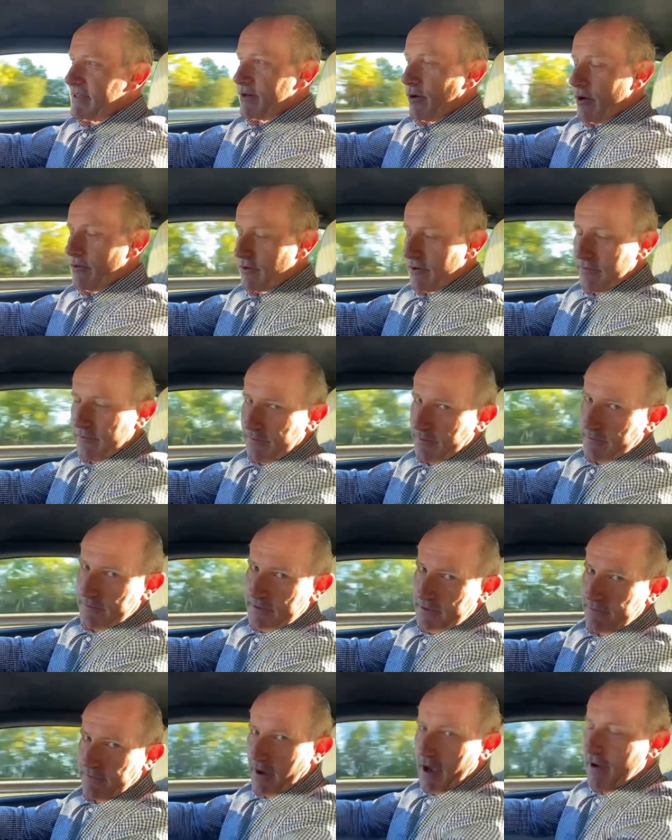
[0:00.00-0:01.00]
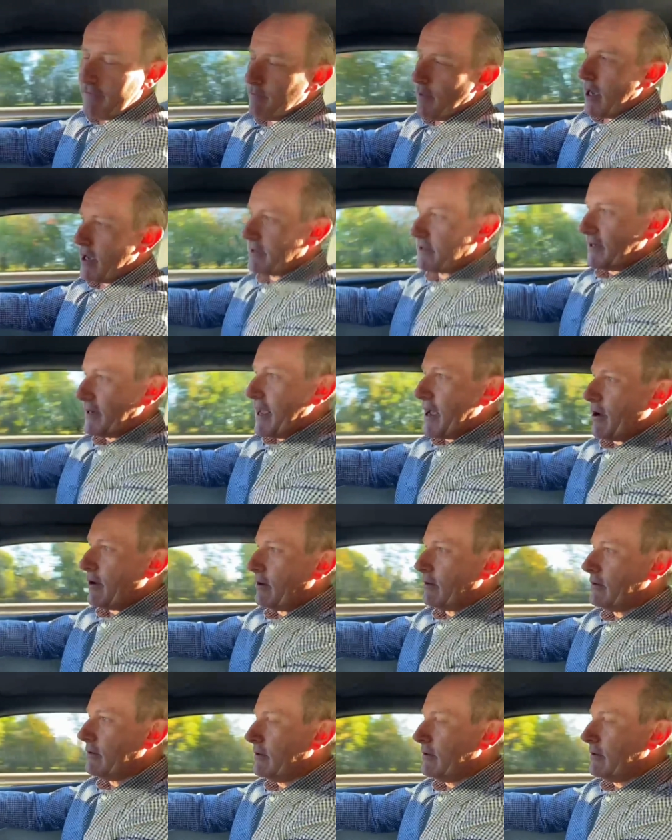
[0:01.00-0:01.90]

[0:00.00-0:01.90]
to 155 miles an hour.